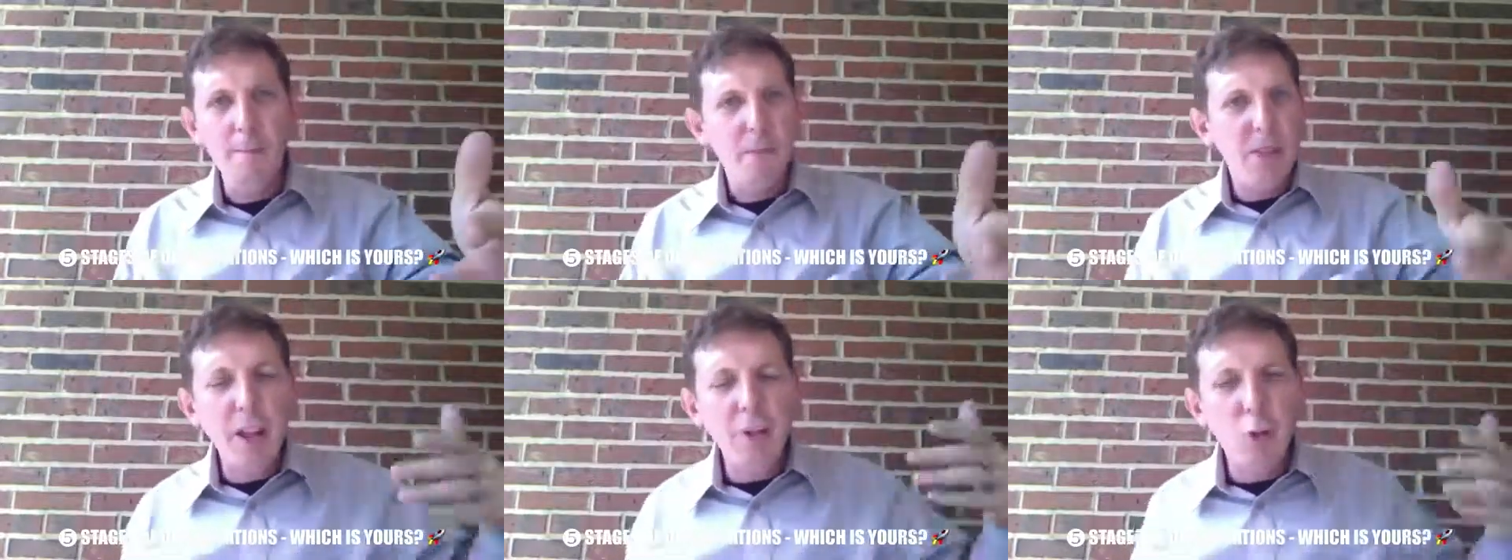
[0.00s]

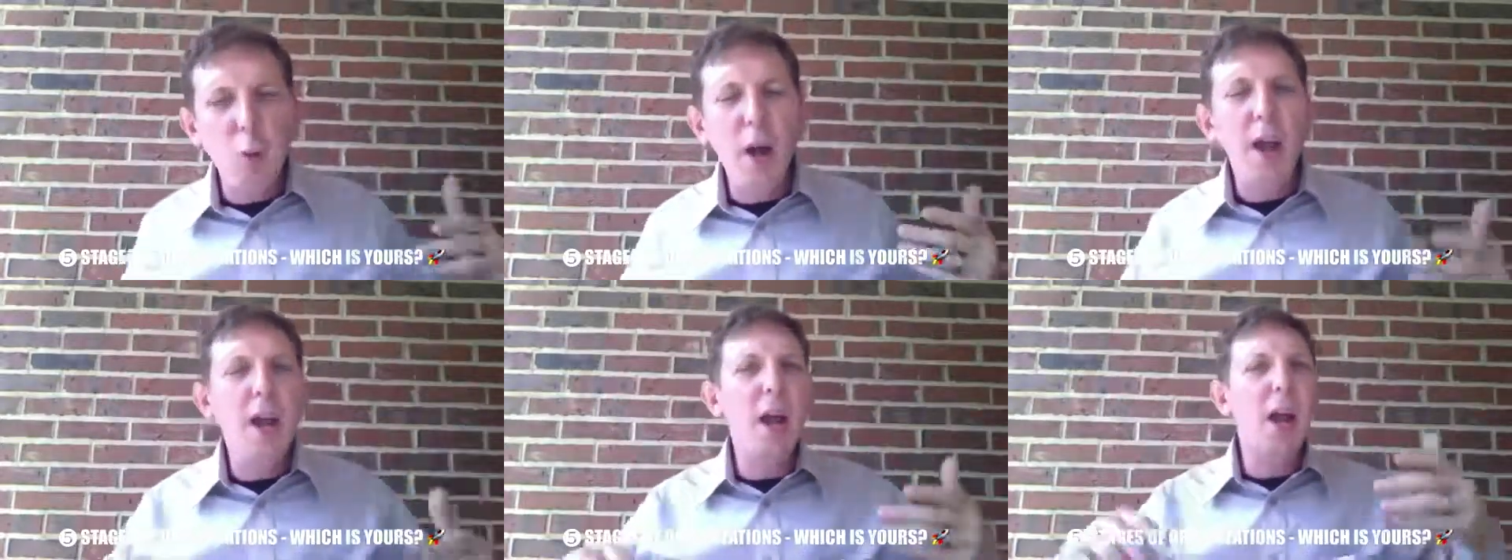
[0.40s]
That's
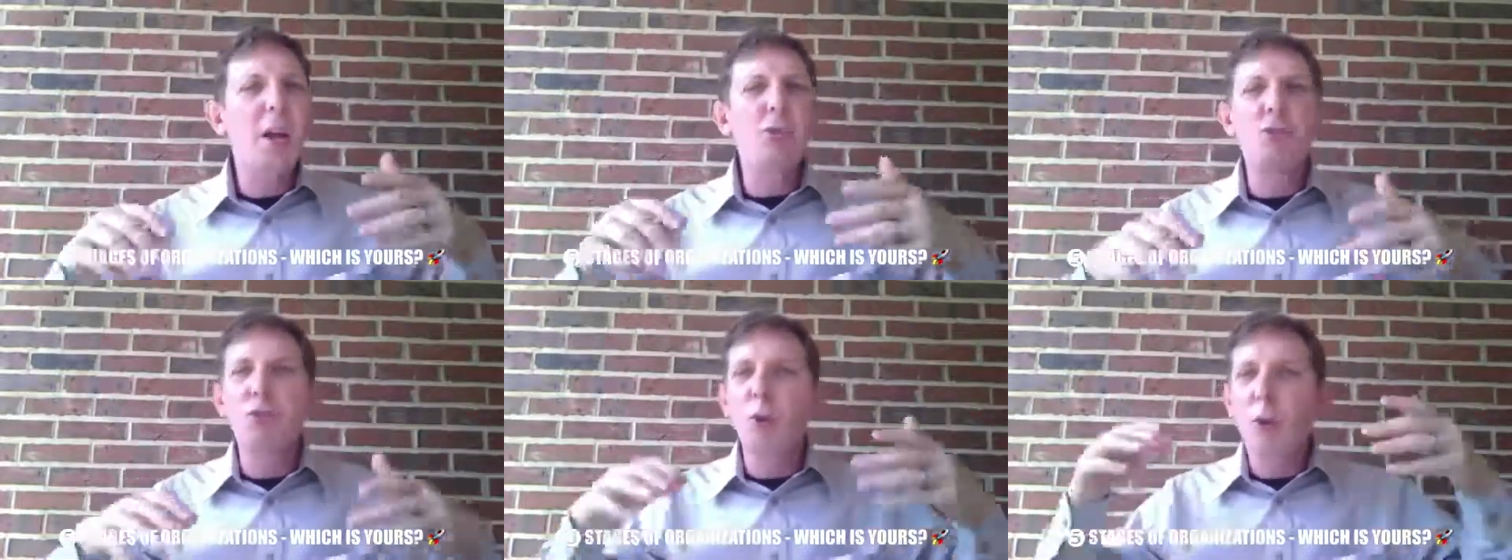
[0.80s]
why I
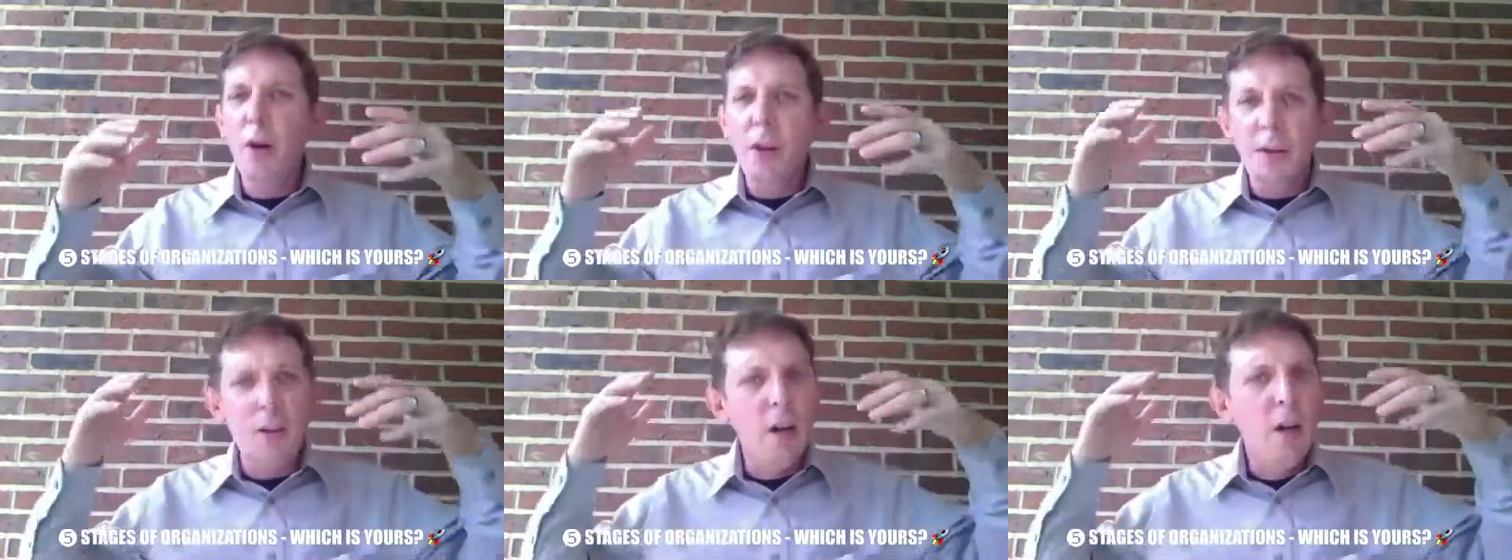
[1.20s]

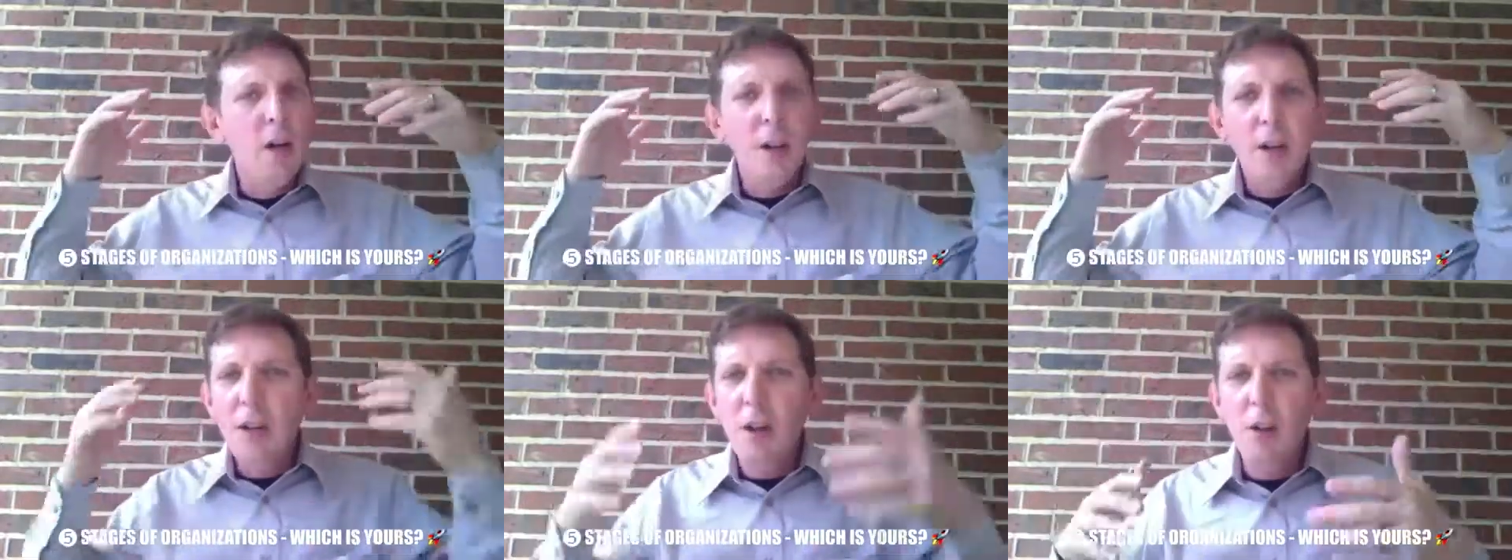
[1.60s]
joined,
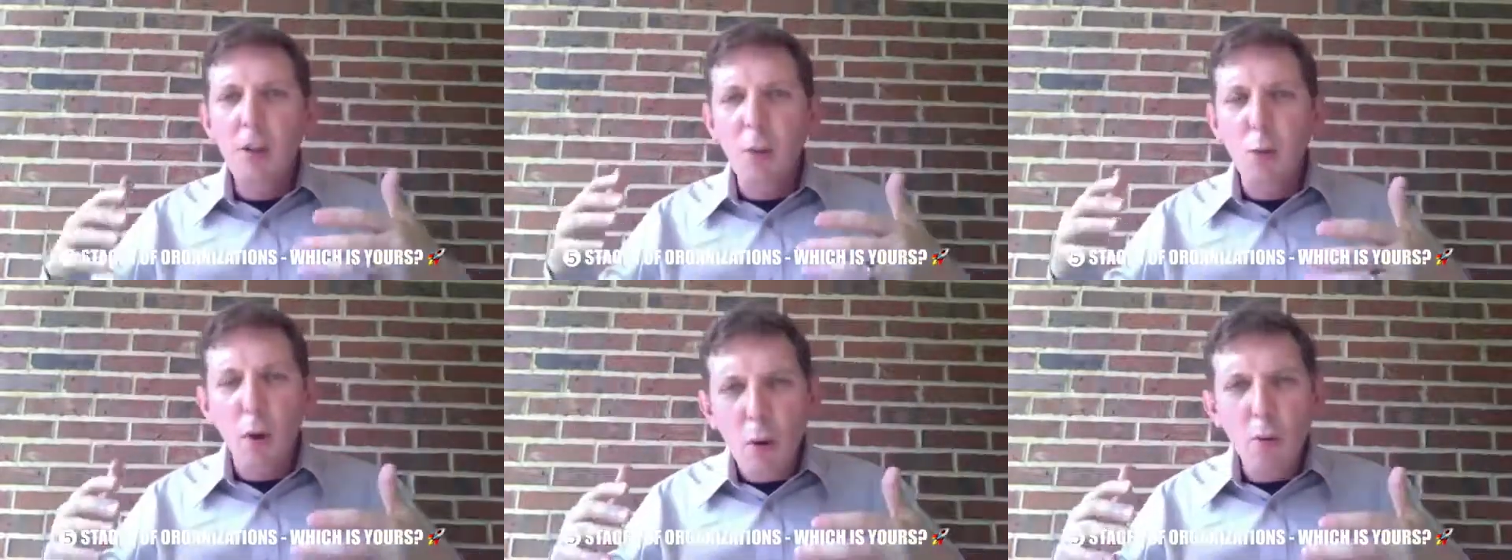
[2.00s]

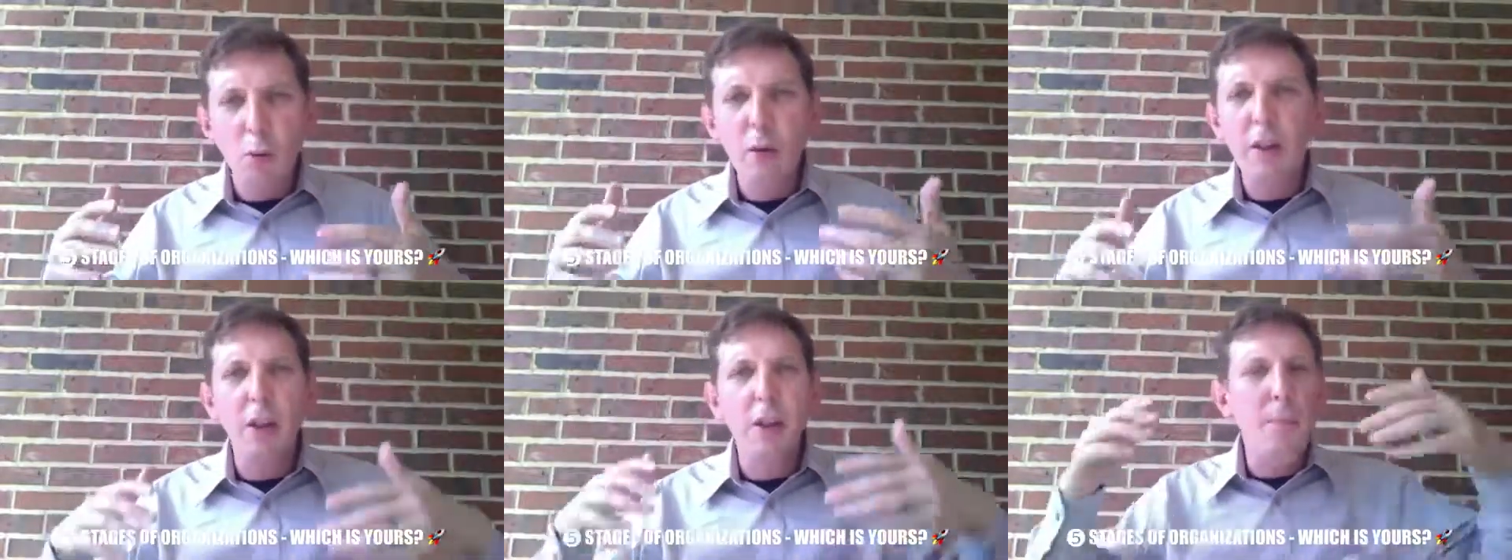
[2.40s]
the
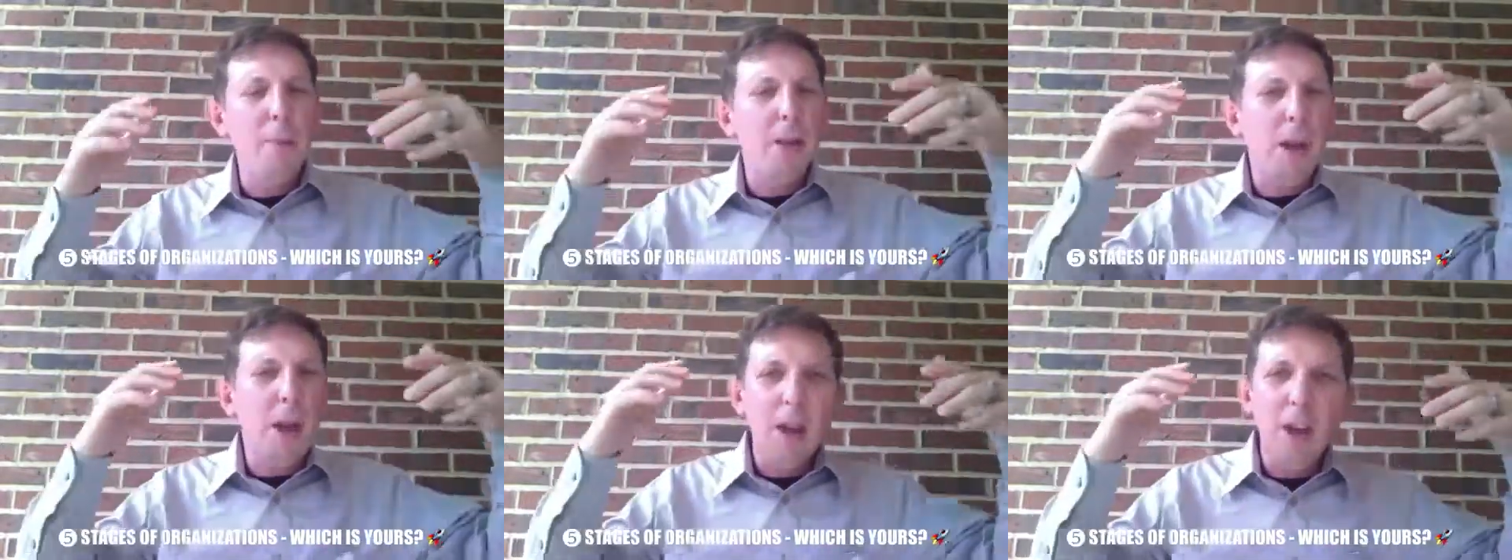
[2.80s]
Rotary Club,
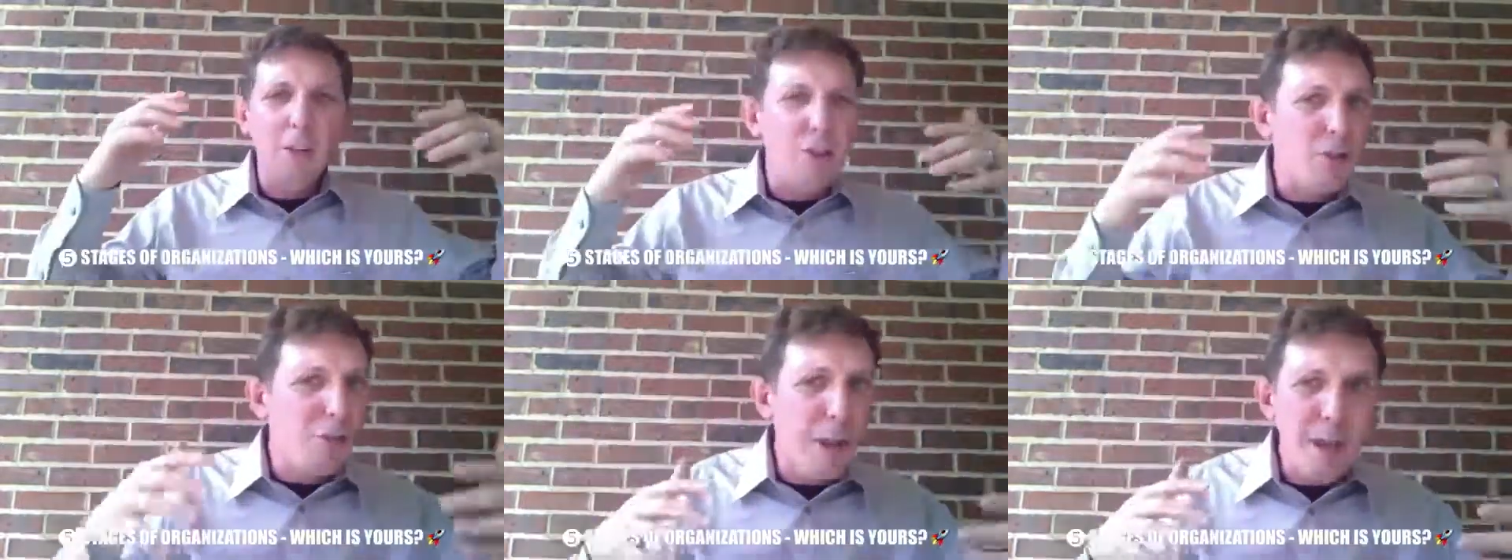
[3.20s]
and I
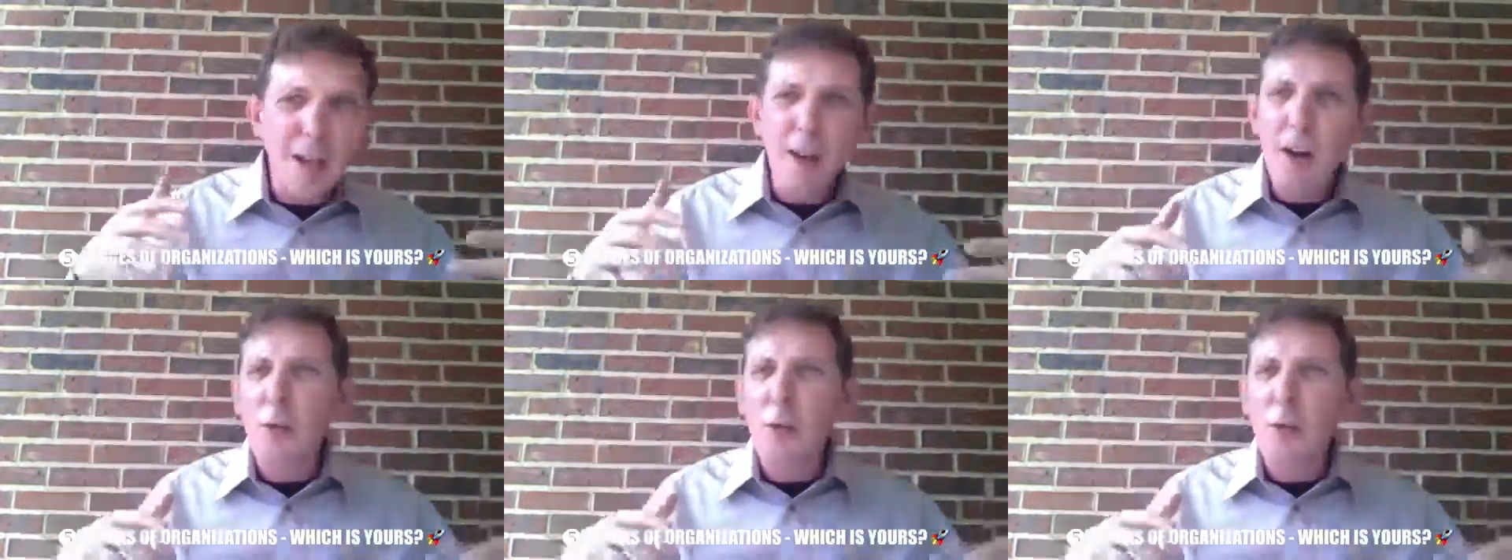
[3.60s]
speak at